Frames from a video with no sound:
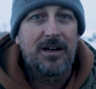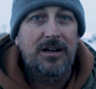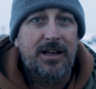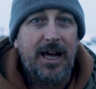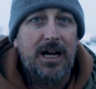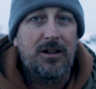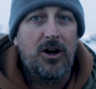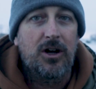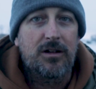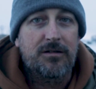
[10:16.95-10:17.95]
in their
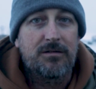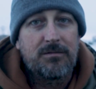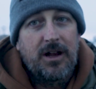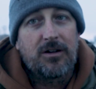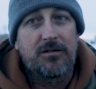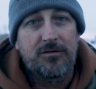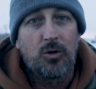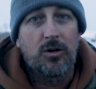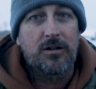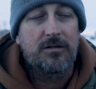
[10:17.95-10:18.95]
catalog is there in the store.